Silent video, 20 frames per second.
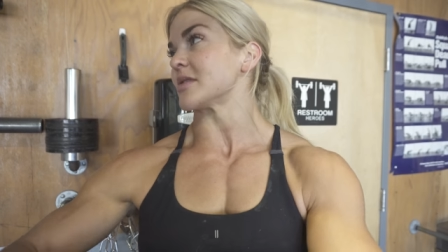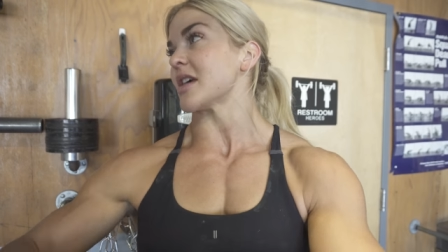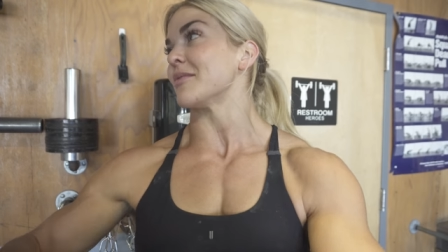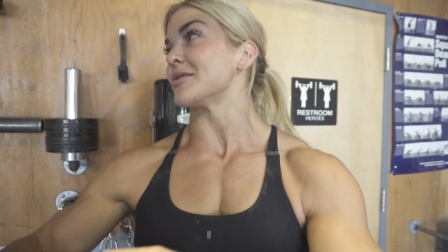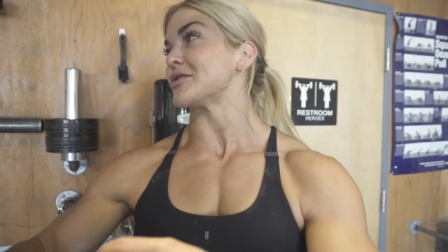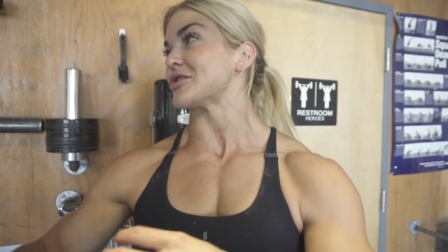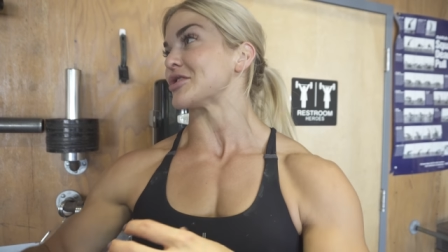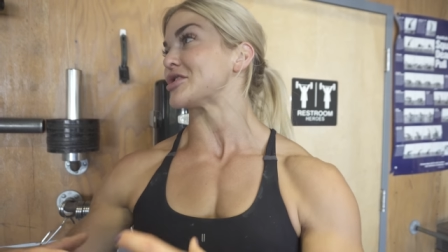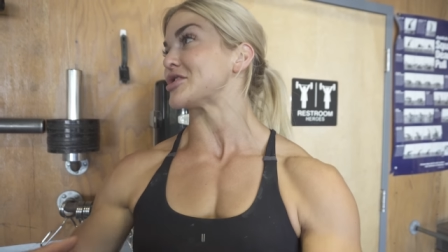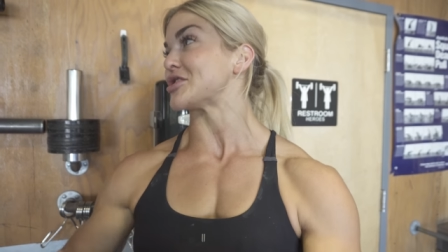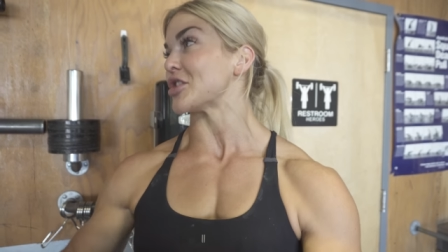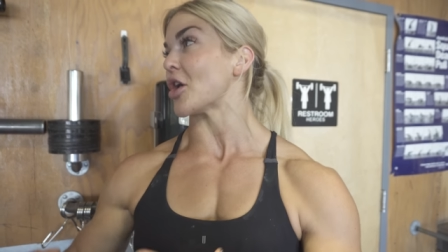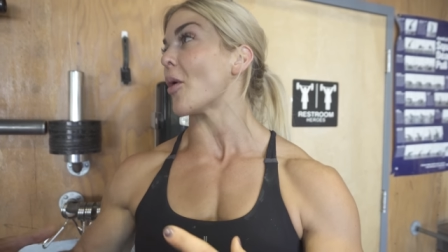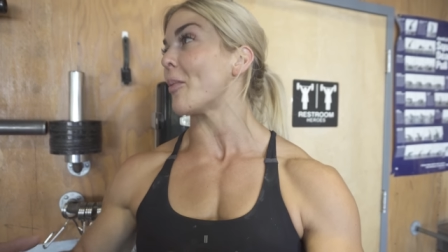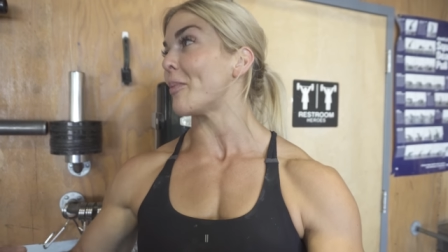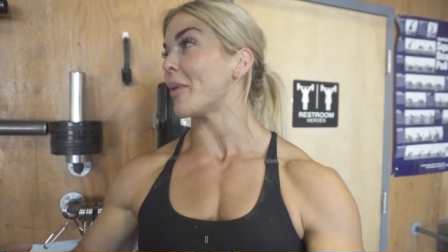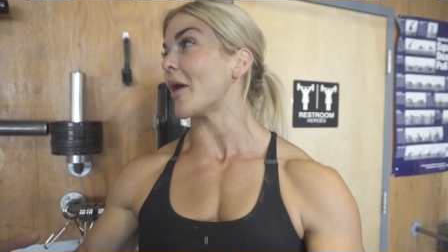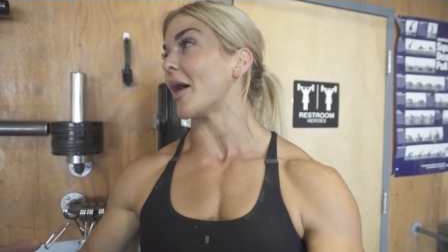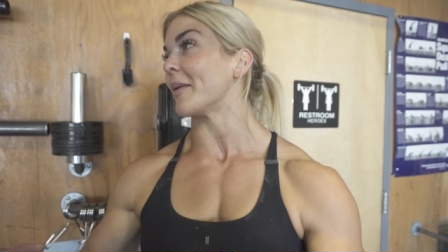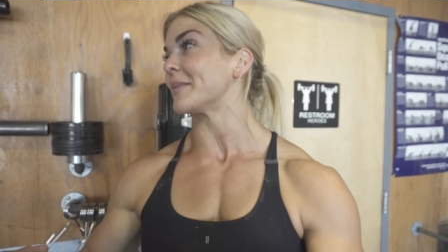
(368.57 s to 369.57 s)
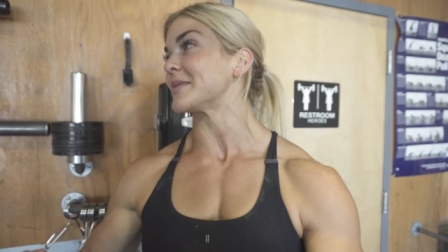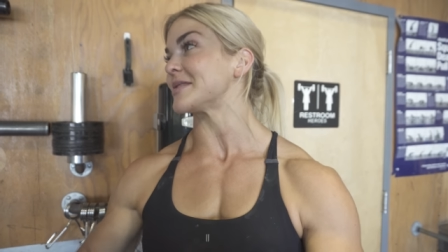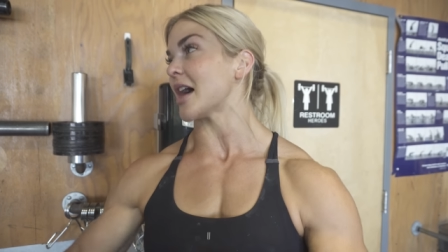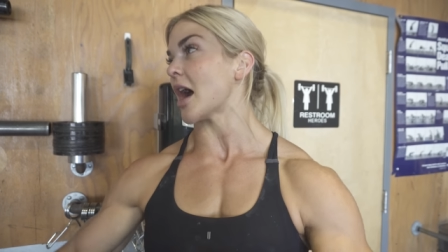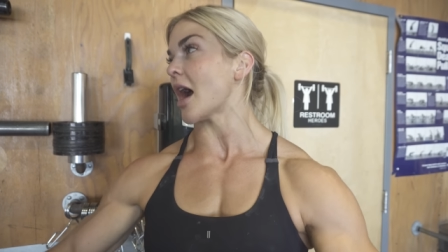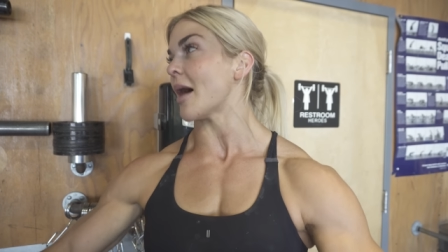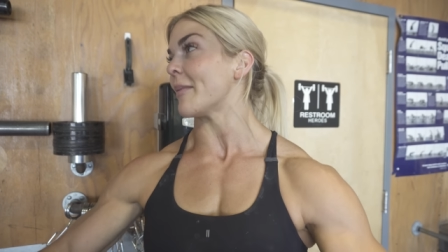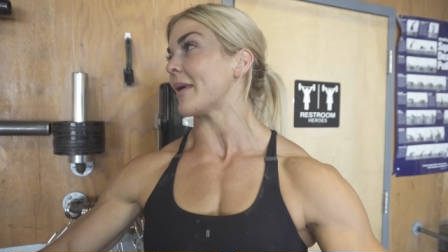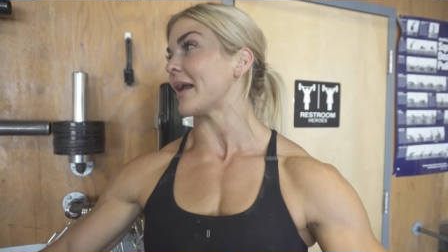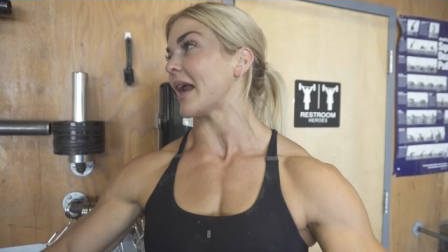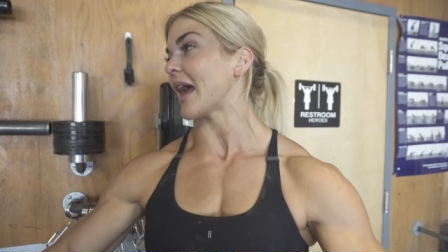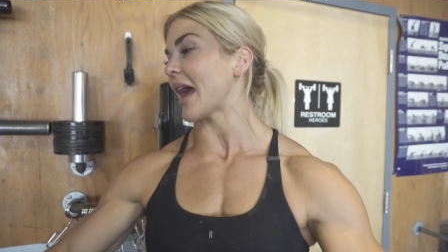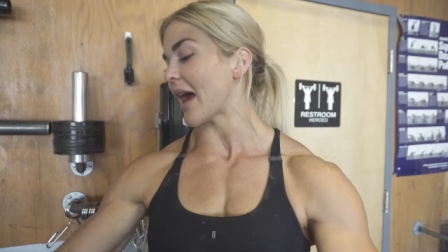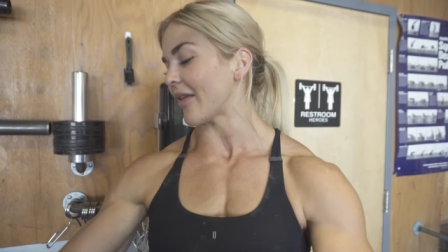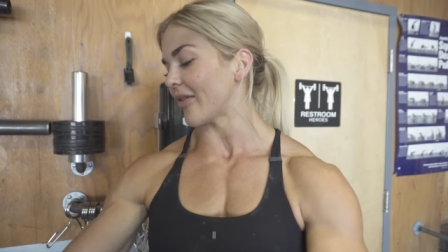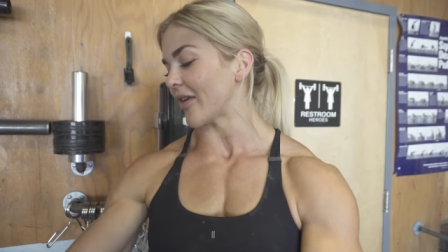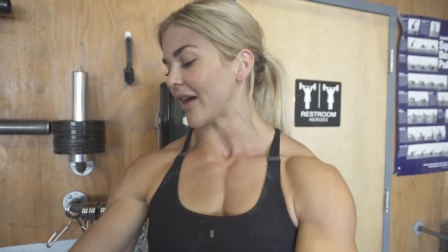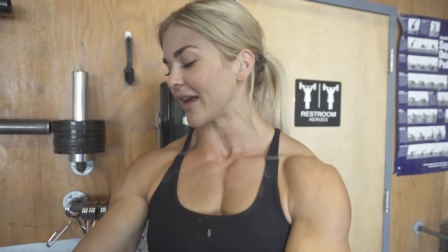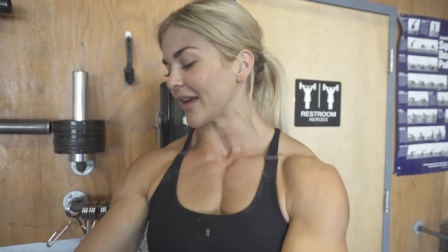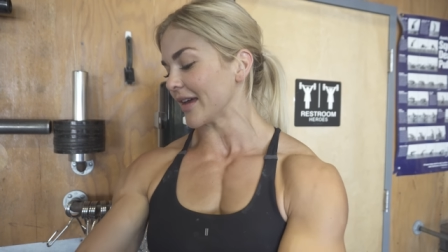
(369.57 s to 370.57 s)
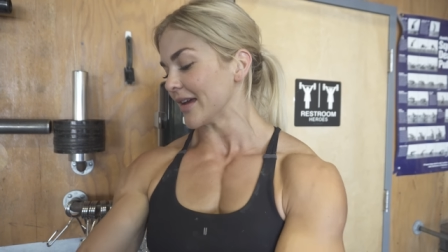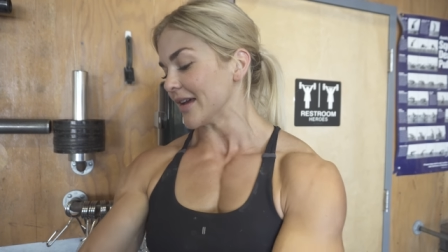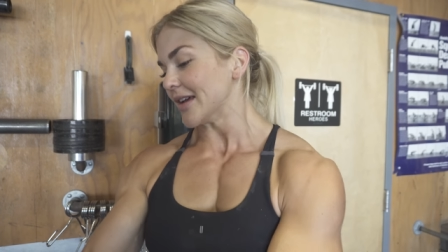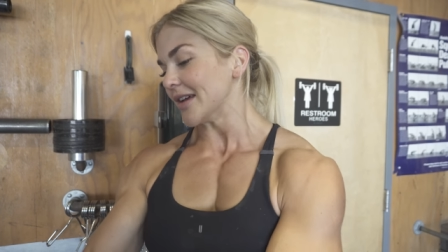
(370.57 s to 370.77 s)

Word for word: I was just so pumped up, and I had like,